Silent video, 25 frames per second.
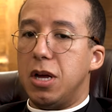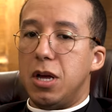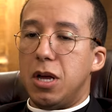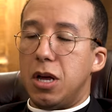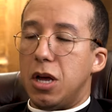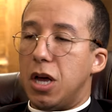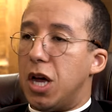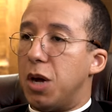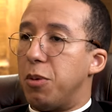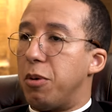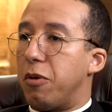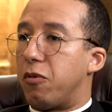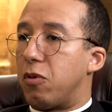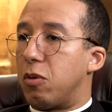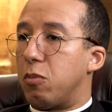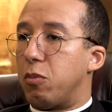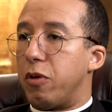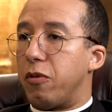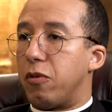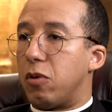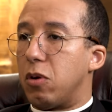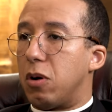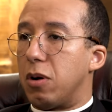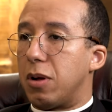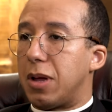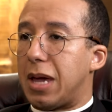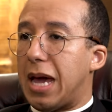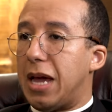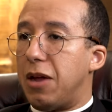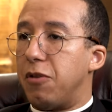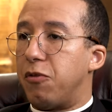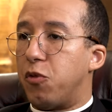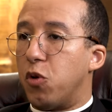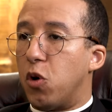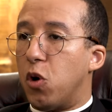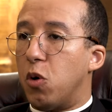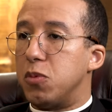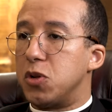Uh, we've, got, hmm. we've got Kate
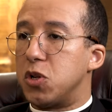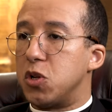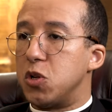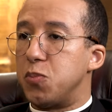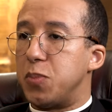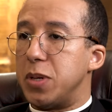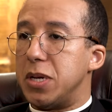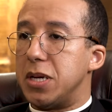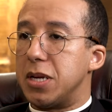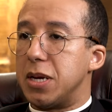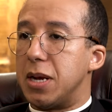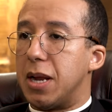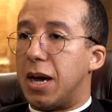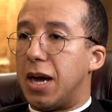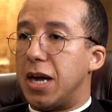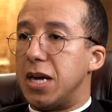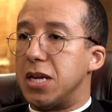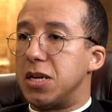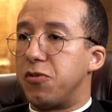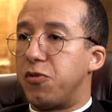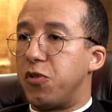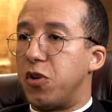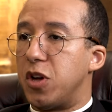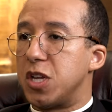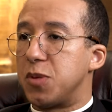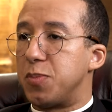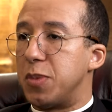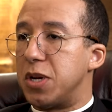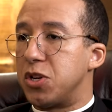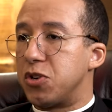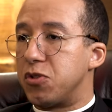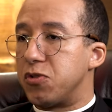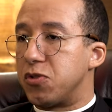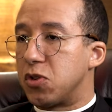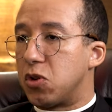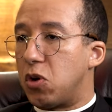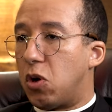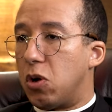Forbes who's been denied First Minister
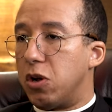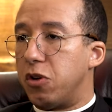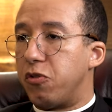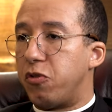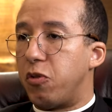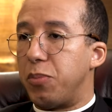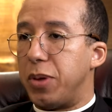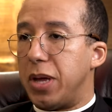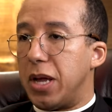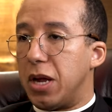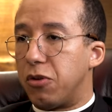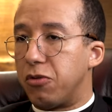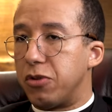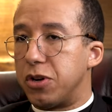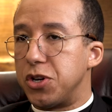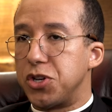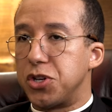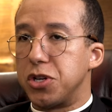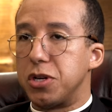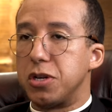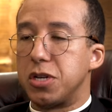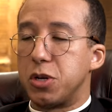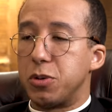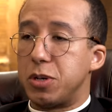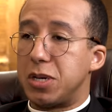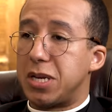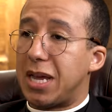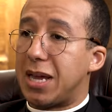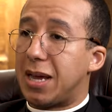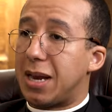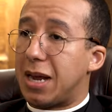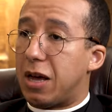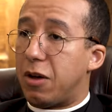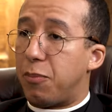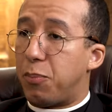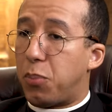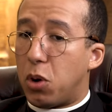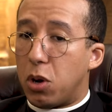of Scotland for being Christian. So you take it
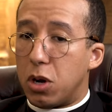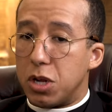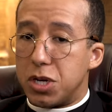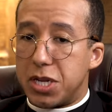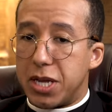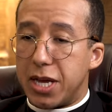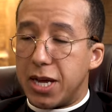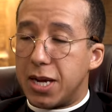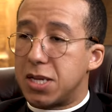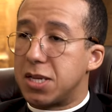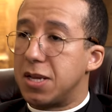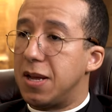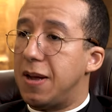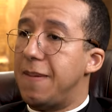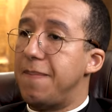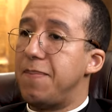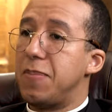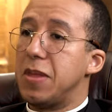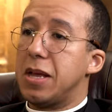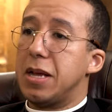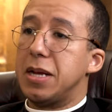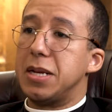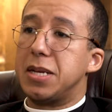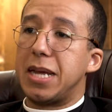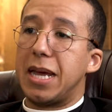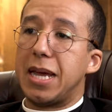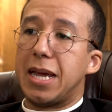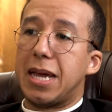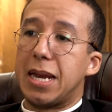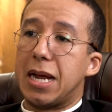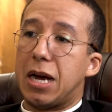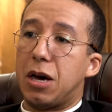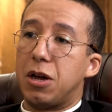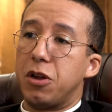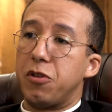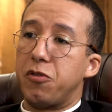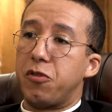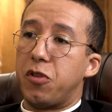out of politics, you take it
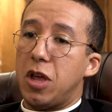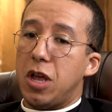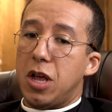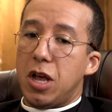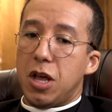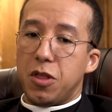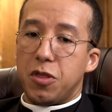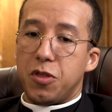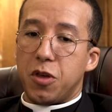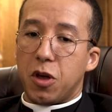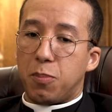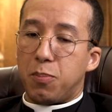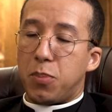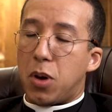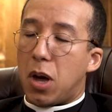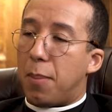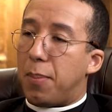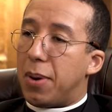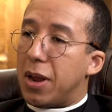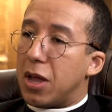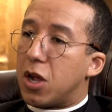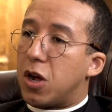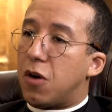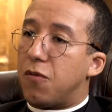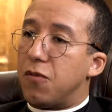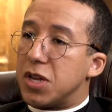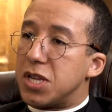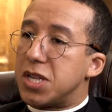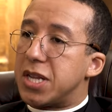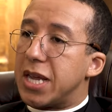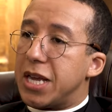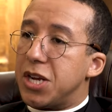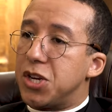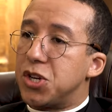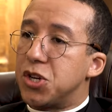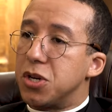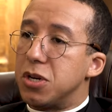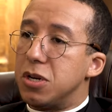out of the public
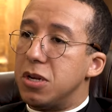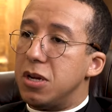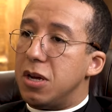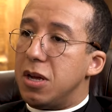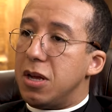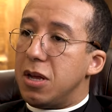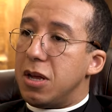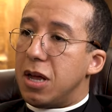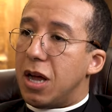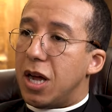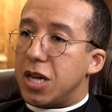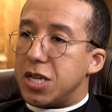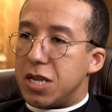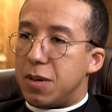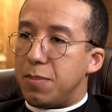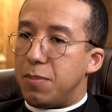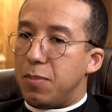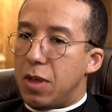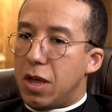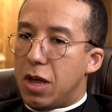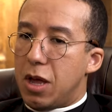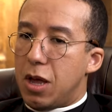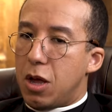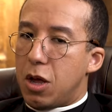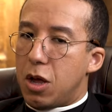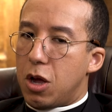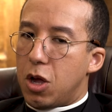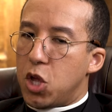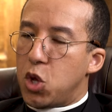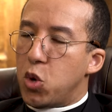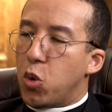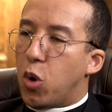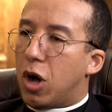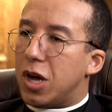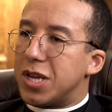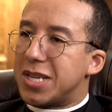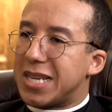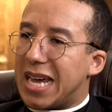conversation, as in
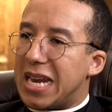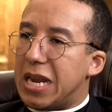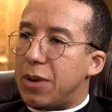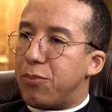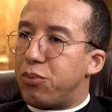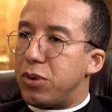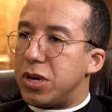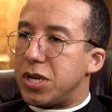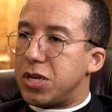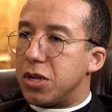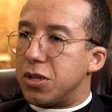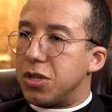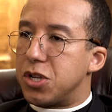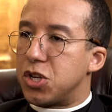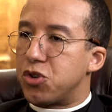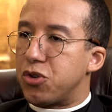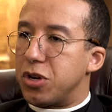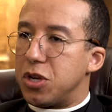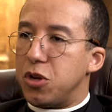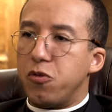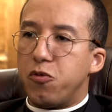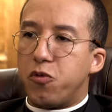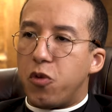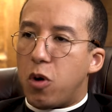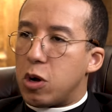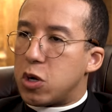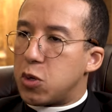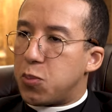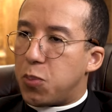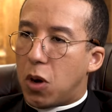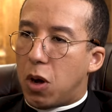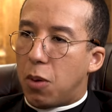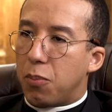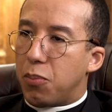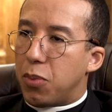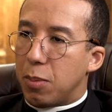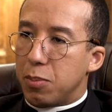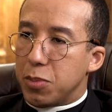you ask any Brit on the street, you vox
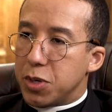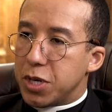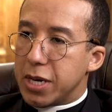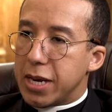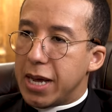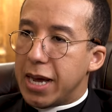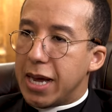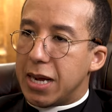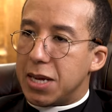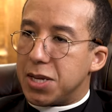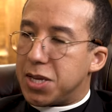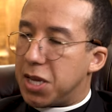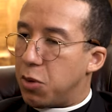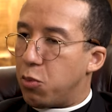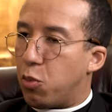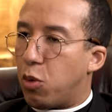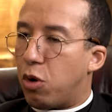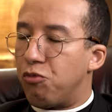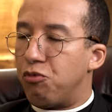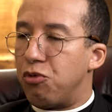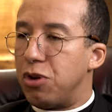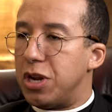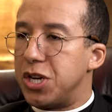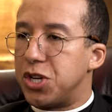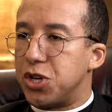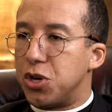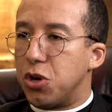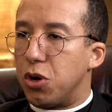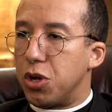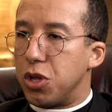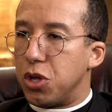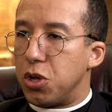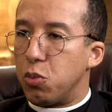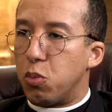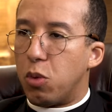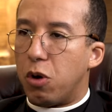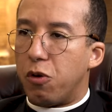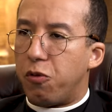pop them today, say, what religion are
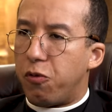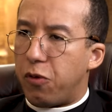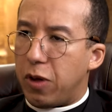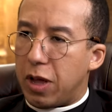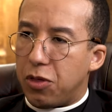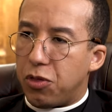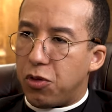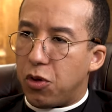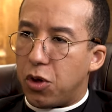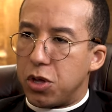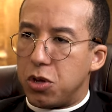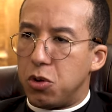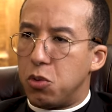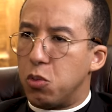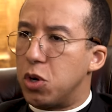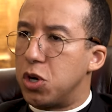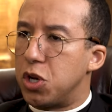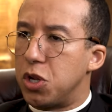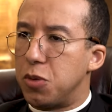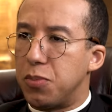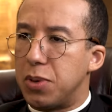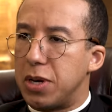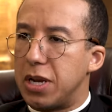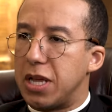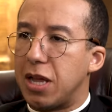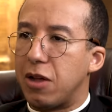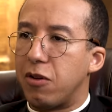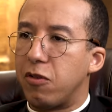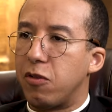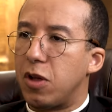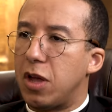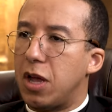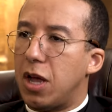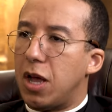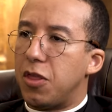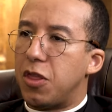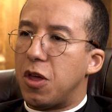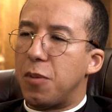you? What faith are you? What do you believe?
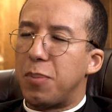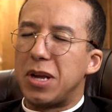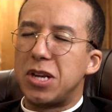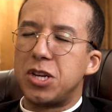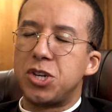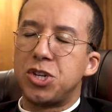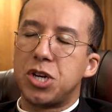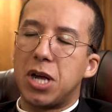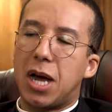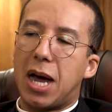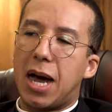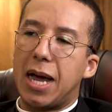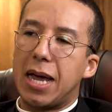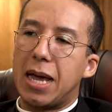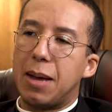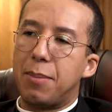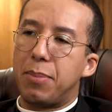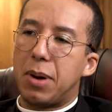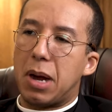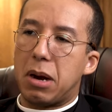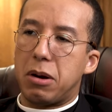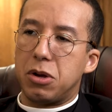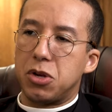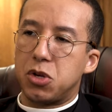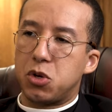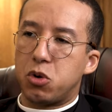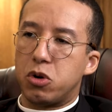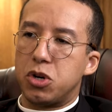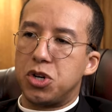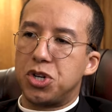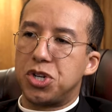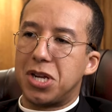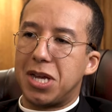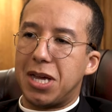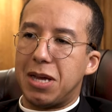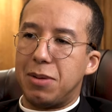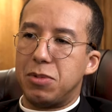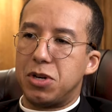They'll be shy, embarrassed, or
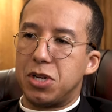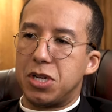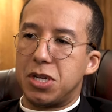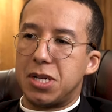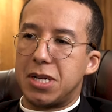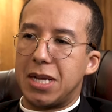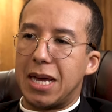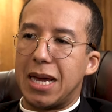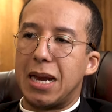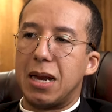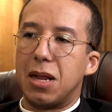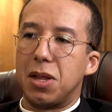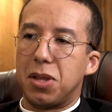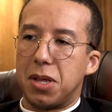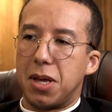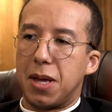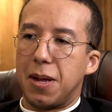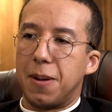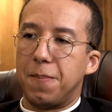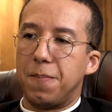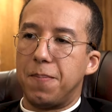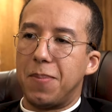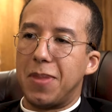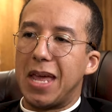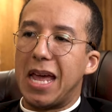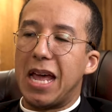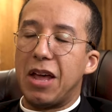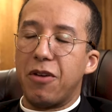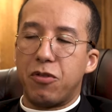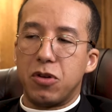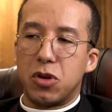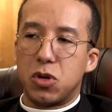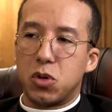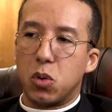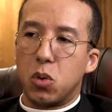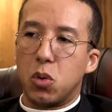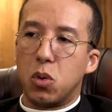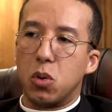ashamed to say anything, if
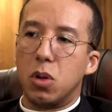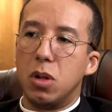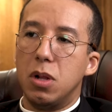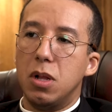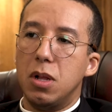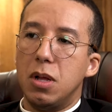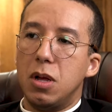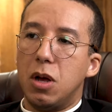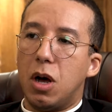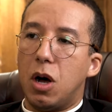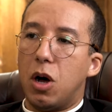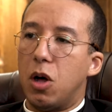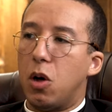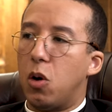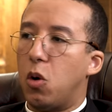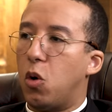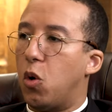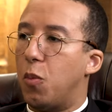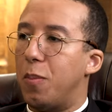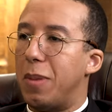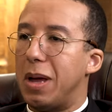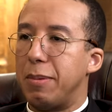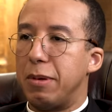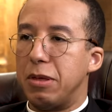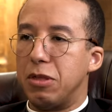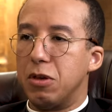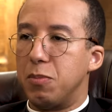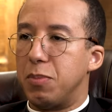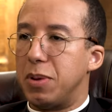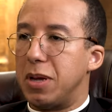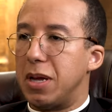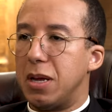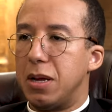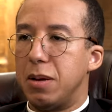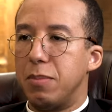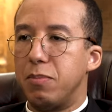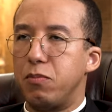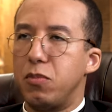at all. Uh, or maybe they'll
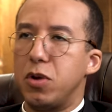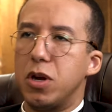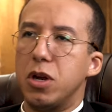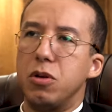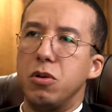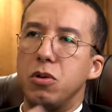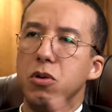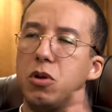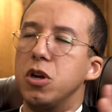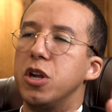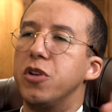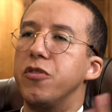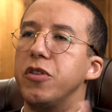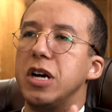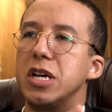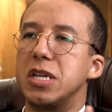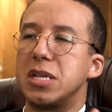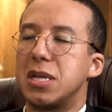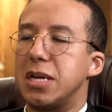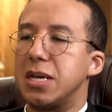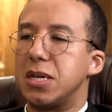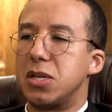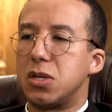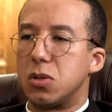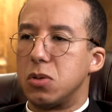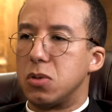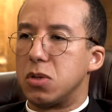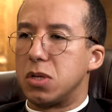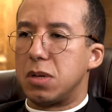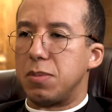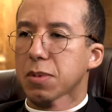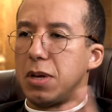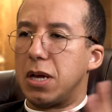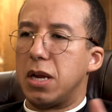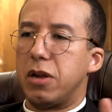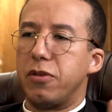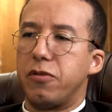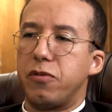be, you know, universalist or some
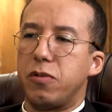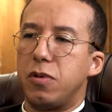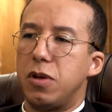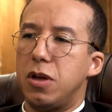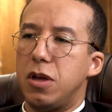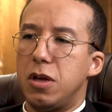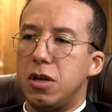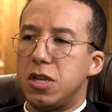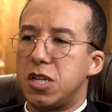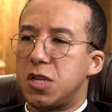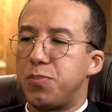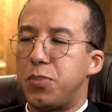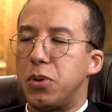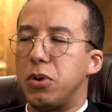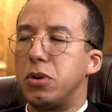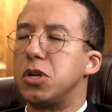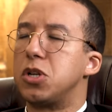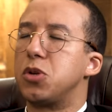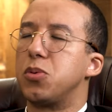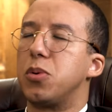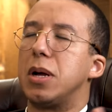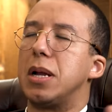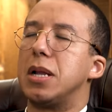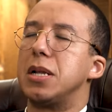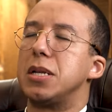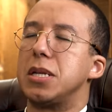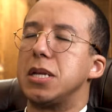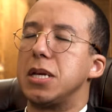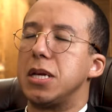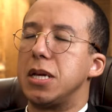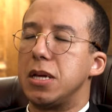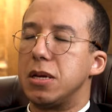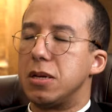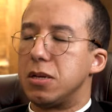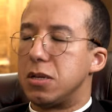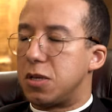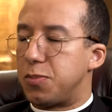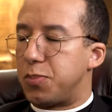kind of spirituality
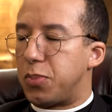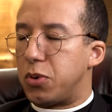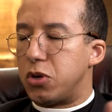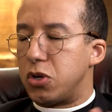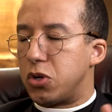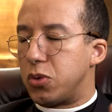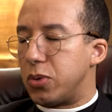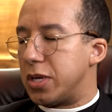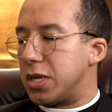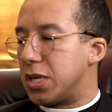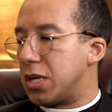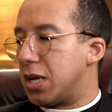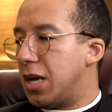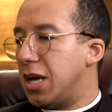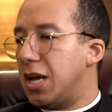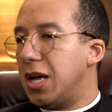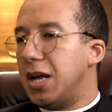or spiritualists.